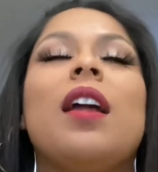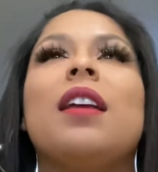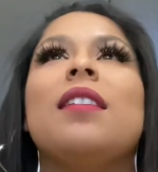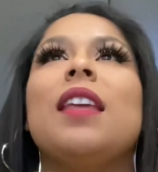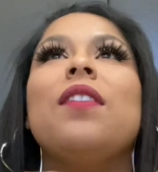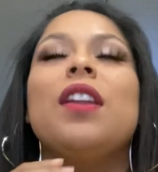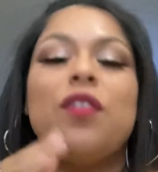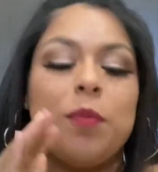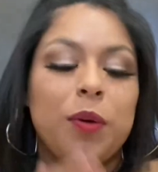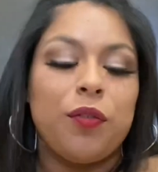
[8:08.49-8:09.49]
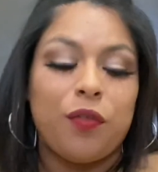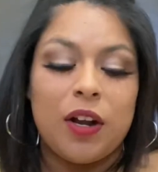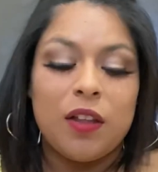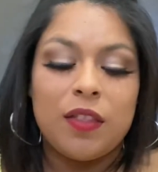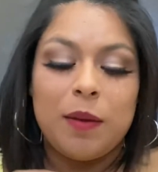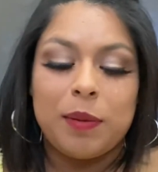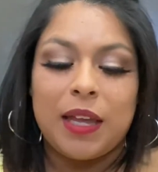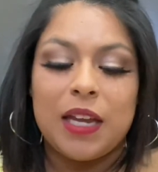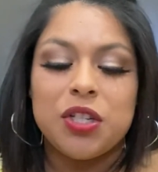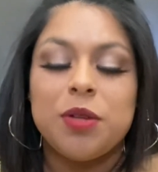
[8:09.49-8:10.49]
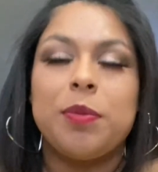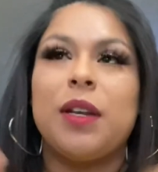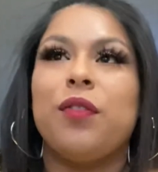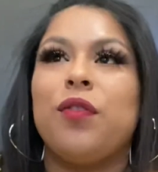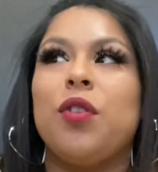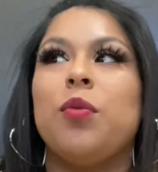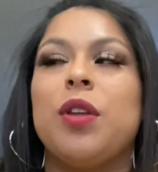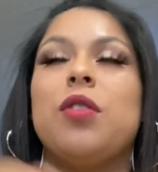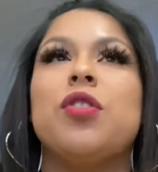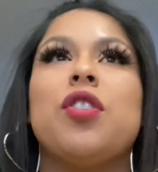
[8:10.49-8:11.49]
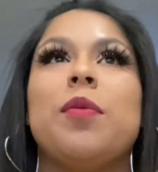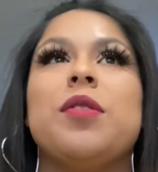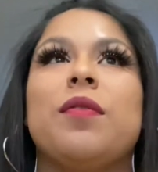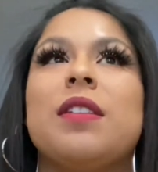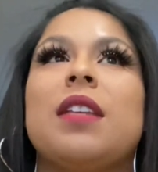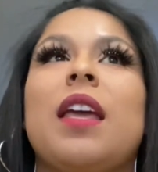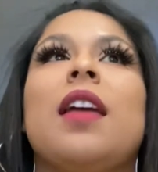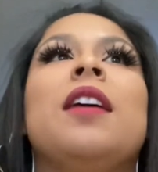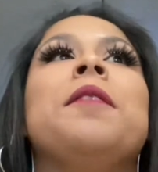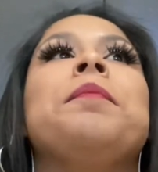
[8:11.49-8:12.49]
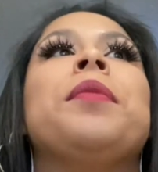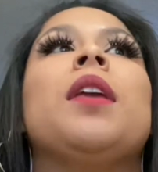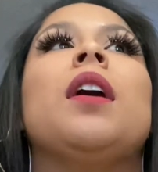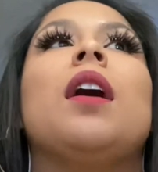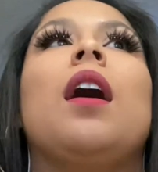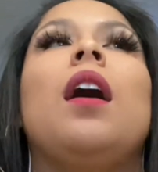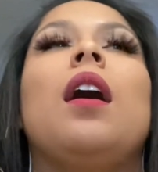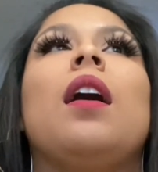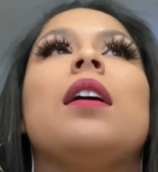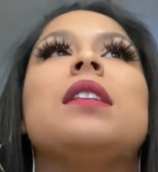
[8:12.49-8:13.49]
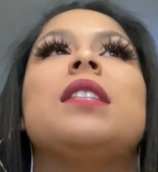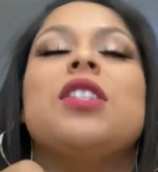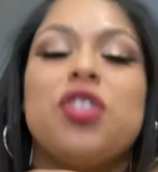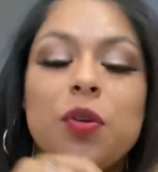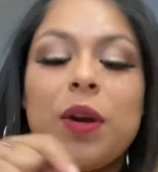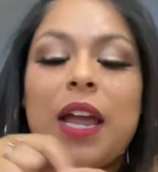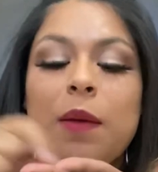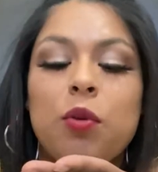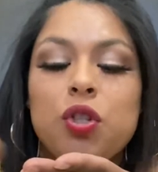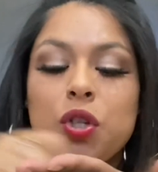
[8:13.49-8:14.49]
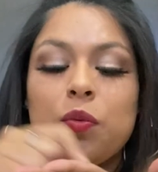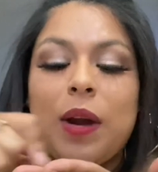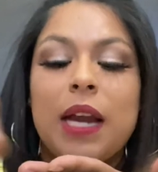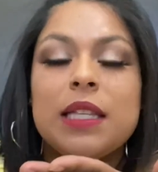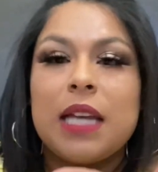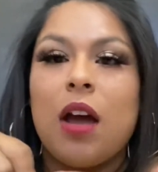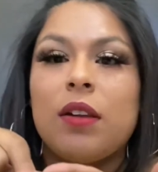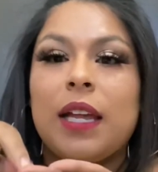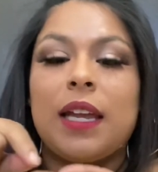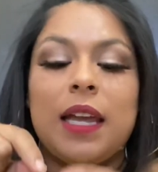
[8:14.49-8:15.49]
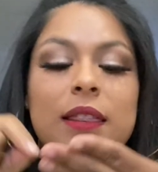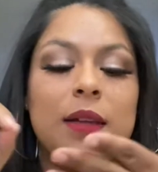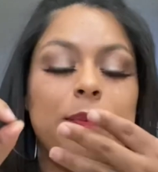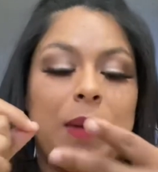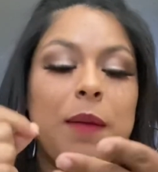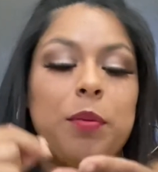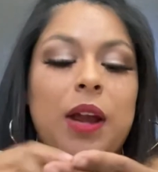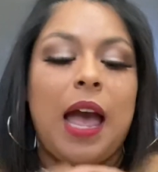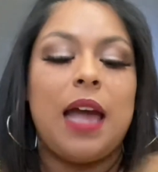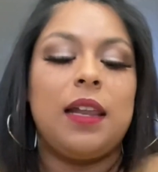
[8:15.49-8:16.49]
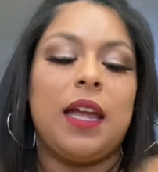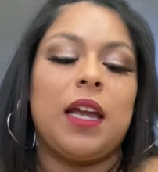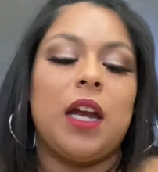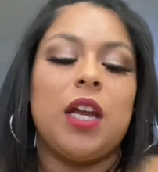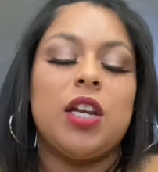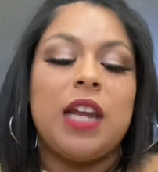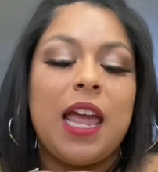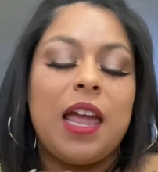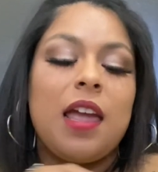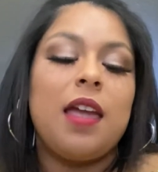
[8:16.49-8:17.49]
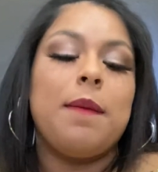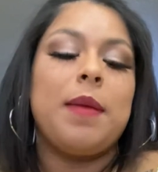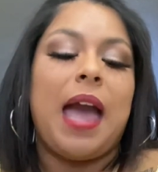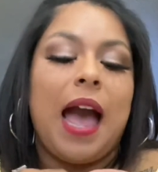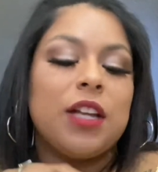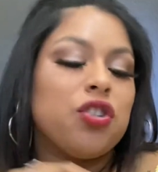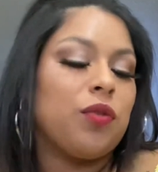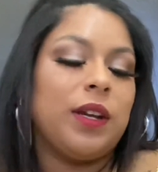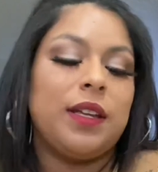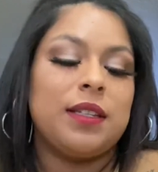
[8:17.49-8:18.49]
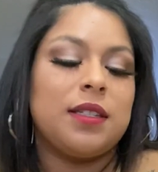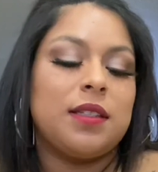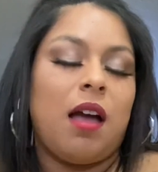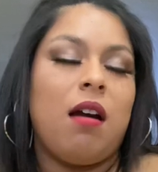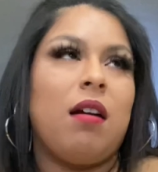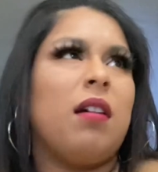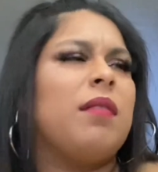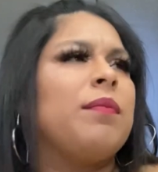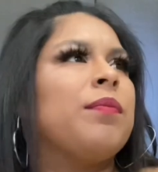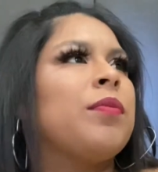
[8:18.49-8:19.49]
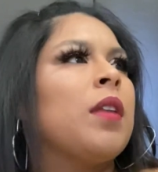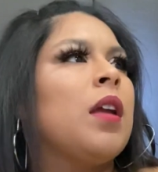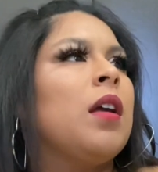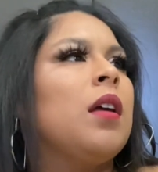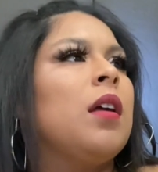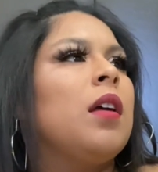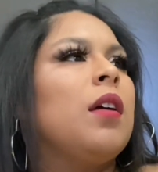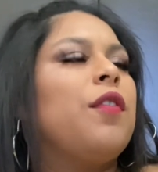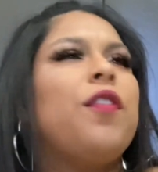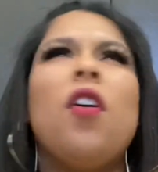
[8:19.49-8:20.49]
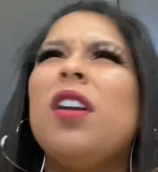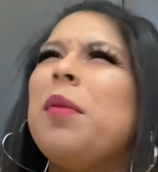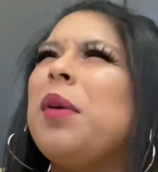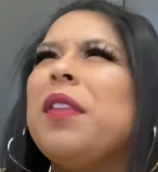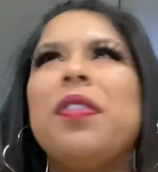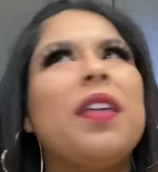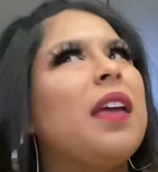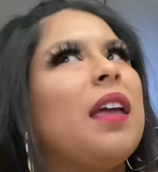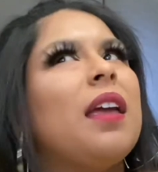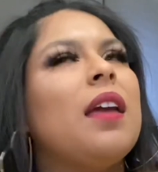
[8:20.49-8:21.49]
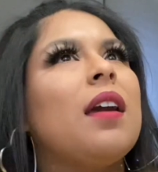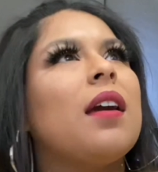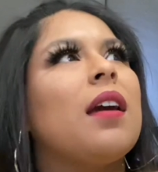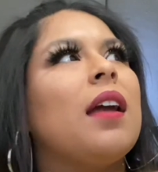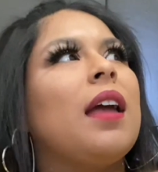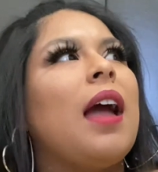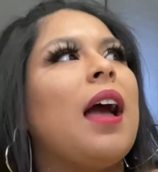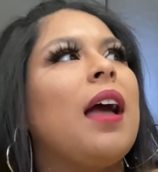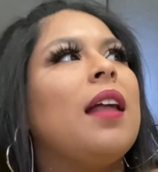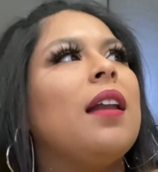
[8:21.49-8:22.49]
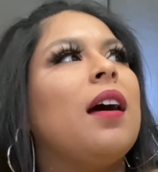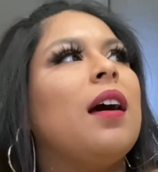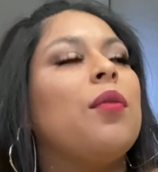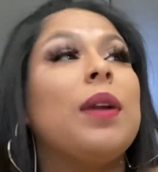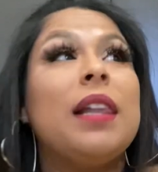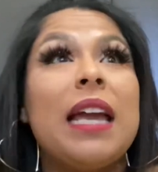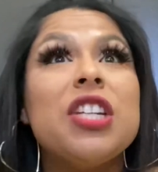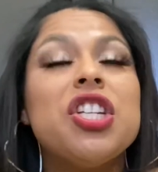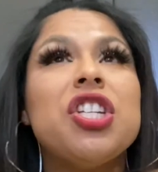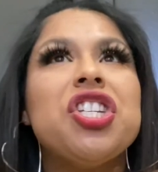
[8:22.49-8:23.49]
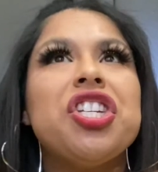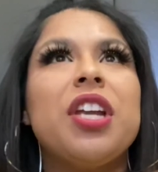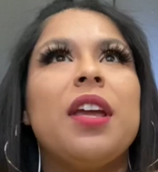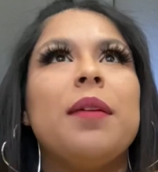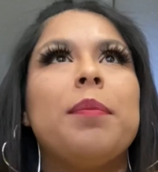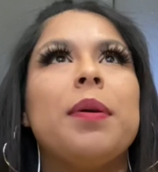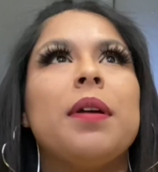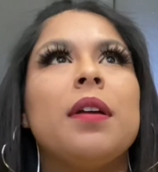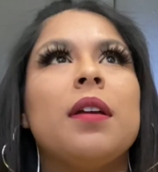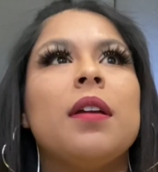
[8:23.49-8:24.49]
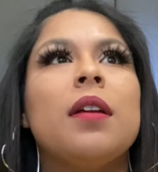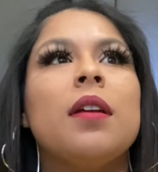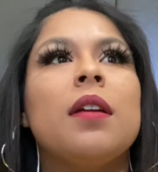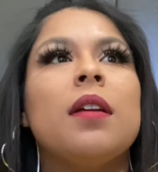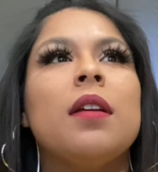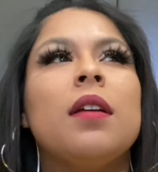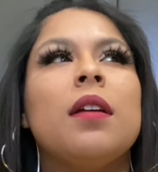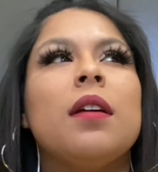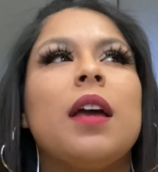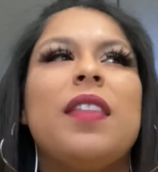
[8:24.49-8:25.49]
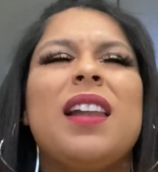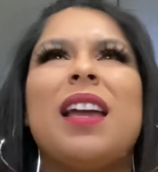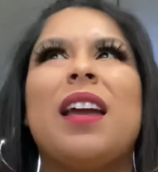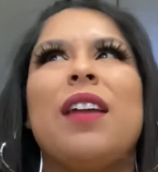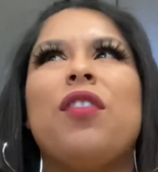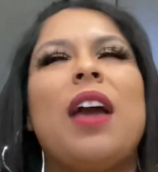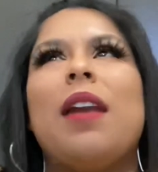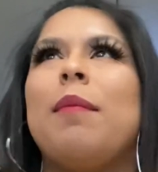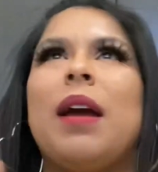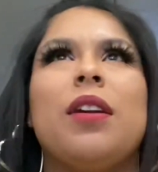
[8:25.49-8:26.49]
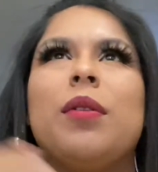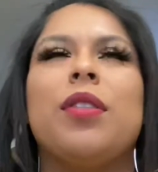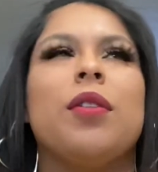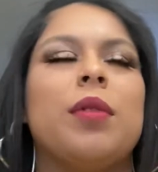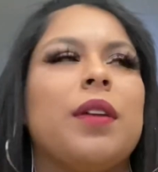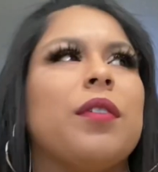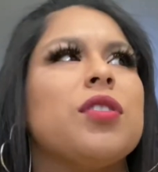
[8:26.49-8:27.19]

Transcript: Because even if you put friend on the application, but when you show up to visit, since you were able to write down, like, the paper had like name, address, phone number, I think it had relationship, and then like if you had a minor with you or whatever.